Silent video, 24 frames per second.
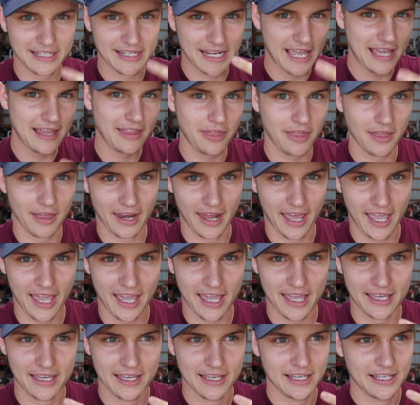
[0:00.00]
Nathan,
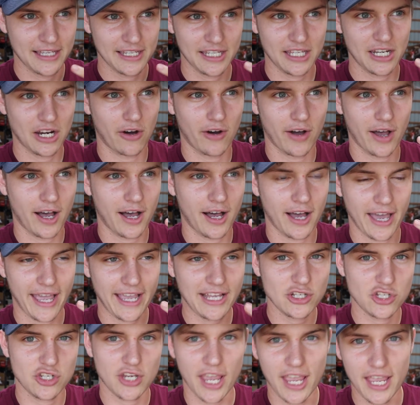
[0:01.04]
hey, you know, uh,
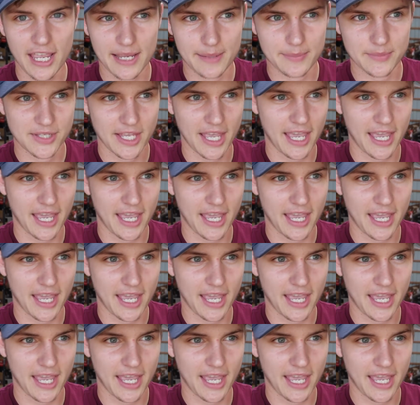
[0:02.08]
hey, James,